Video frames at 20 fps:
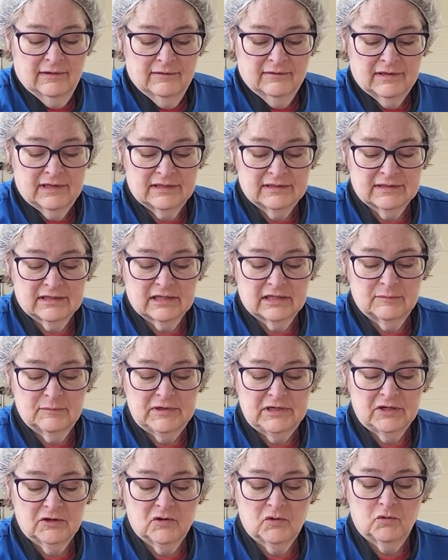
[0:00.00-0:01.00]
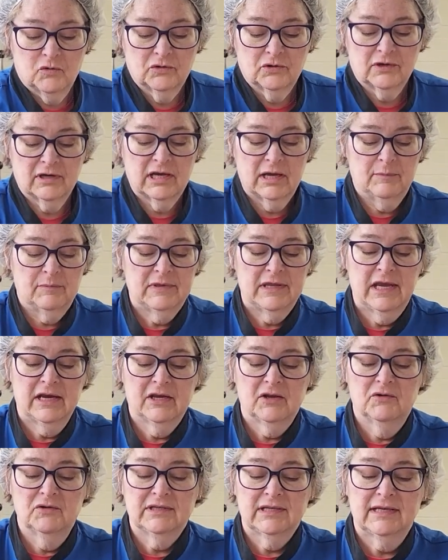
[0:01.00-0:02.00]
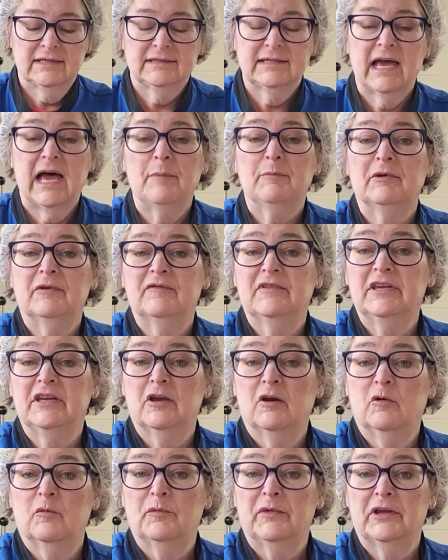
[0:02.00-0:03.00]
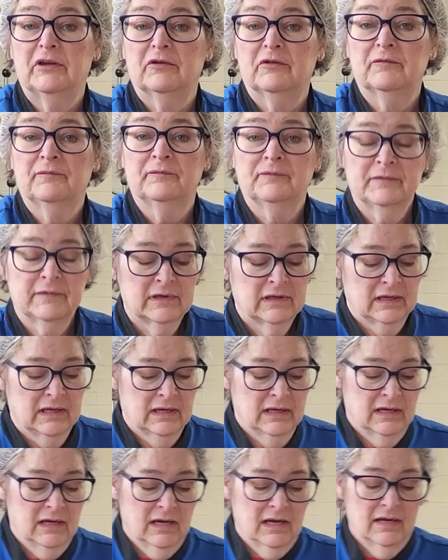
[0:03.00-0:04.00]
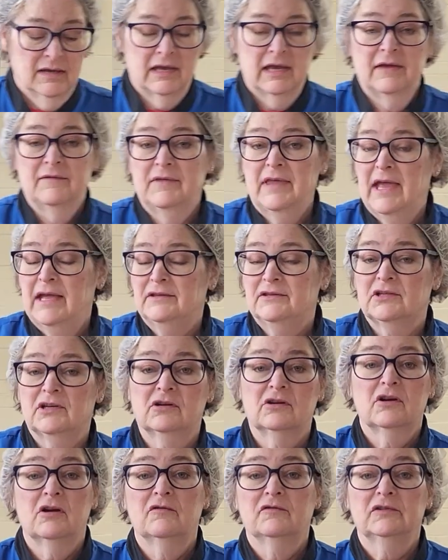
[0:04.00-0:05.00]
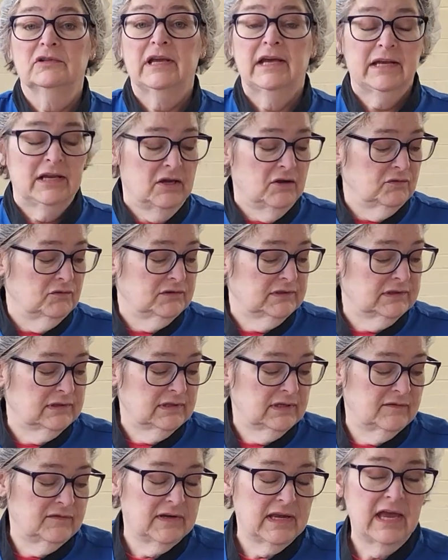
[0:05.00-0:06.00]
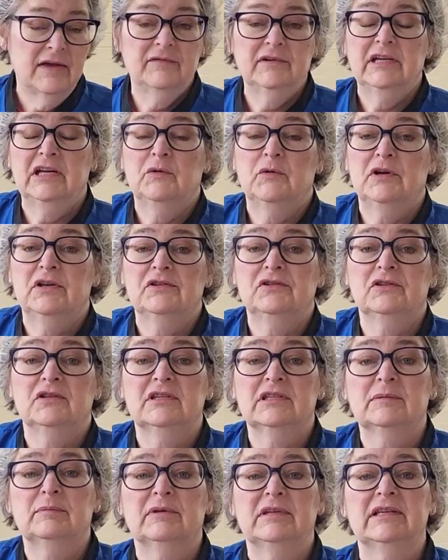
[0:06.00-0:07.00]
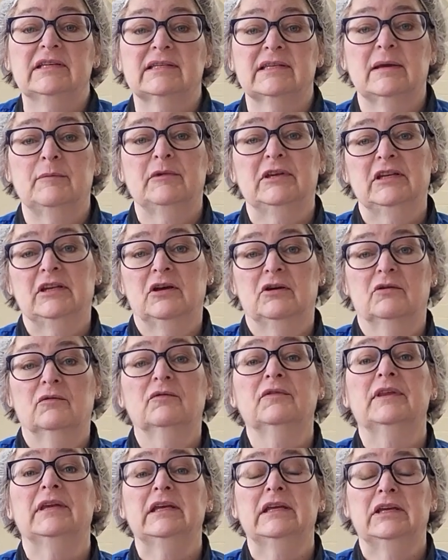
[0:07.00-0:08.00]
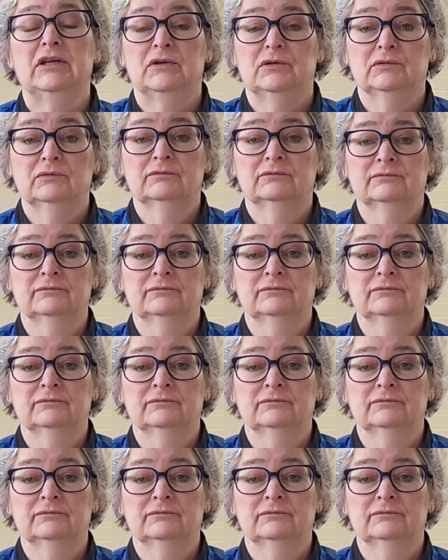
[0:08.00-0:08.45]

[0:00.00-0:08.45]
That's going to be a 1/4 cup, and that goes on top of the oatmeal. And that's our overnight oats. If you have any questions, please let me know. Thank you.